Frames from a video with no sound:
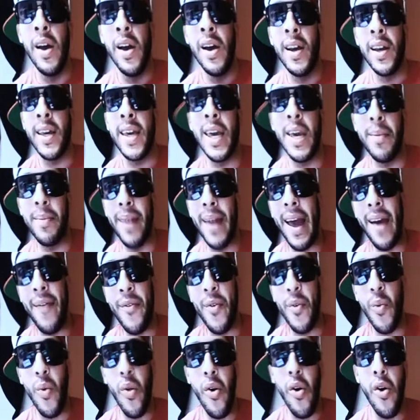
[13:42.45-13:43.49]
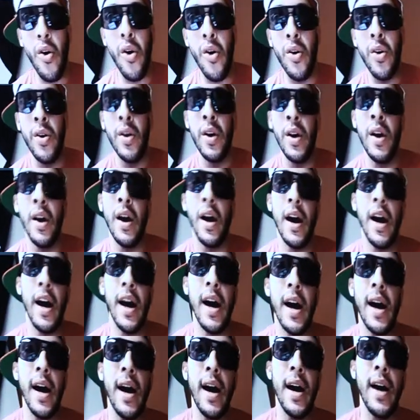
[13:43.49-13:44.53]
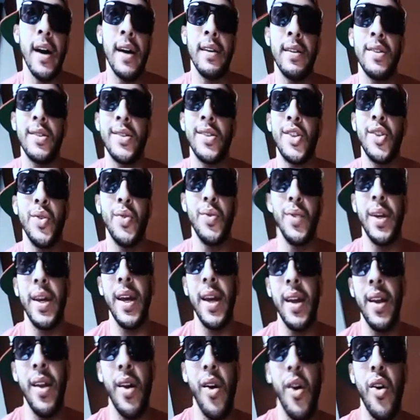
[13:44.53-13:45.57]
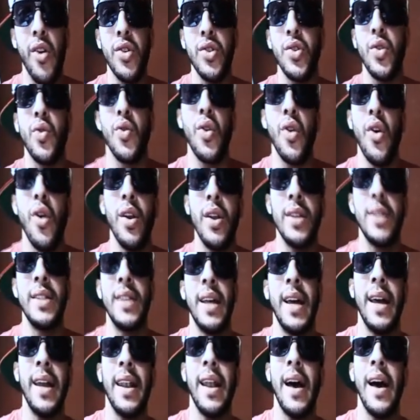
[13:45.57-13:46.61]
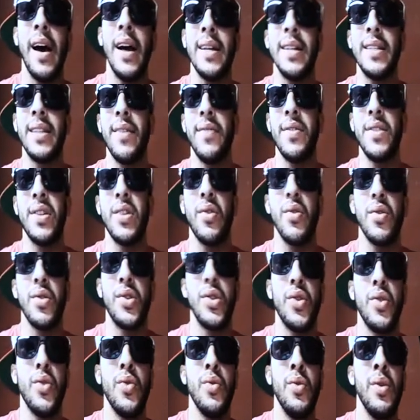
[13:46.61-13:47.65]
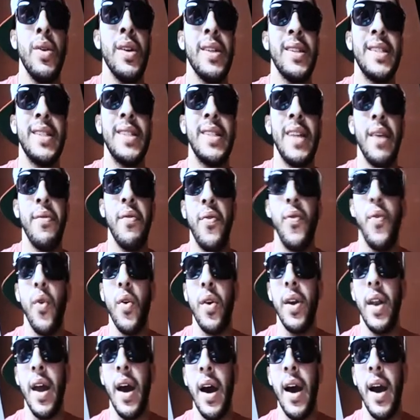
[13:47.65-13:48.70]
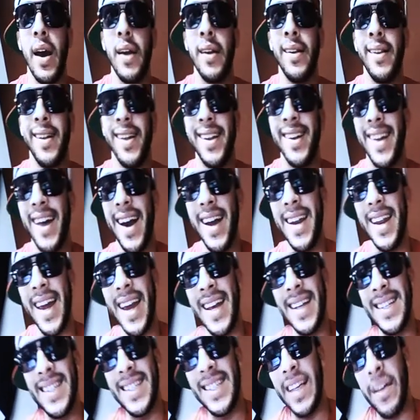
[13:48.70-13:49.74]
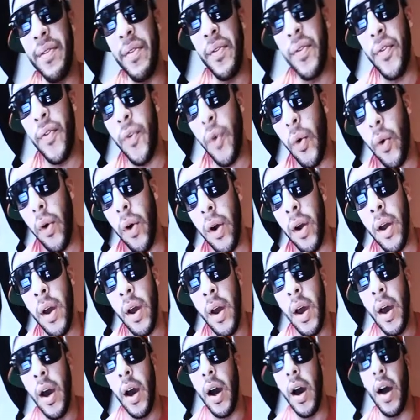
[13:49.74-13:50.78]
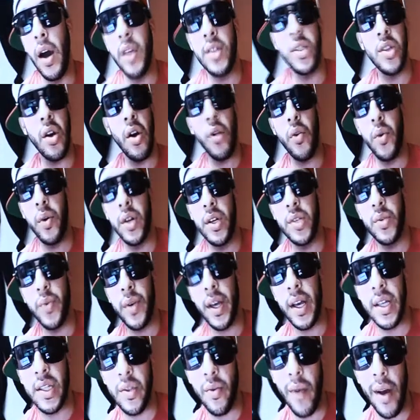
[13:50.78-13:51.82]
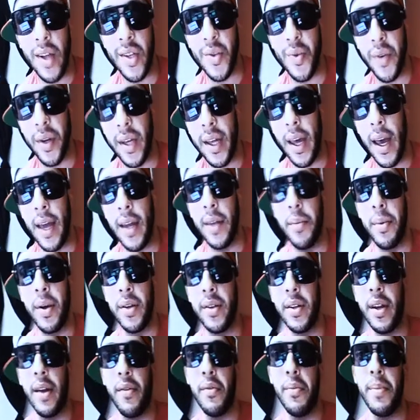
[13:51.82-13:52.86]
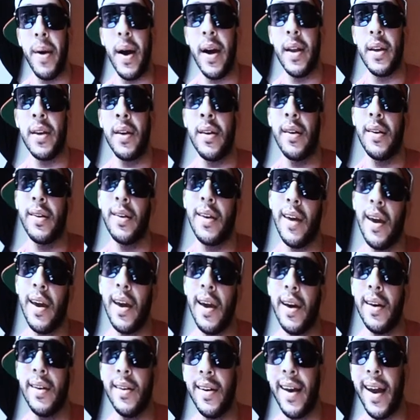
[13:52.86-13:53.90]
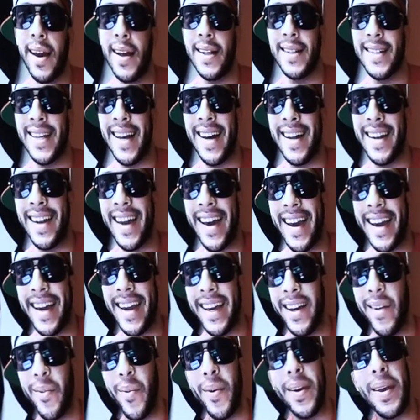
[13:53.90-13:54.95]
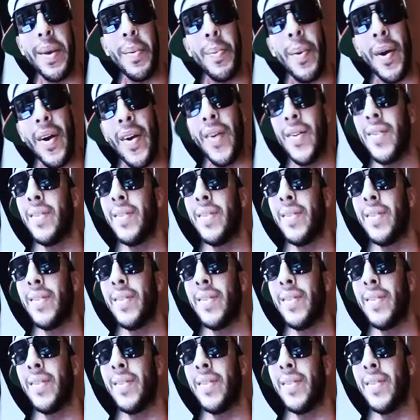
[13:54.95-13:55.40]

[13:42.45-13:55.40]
Keep laughing raw. tune in. Also call into that line 702-749-9874. talk with us. We got Scratch with K in the building, everybody. Yeah, Anton Knight, Ricky Burns.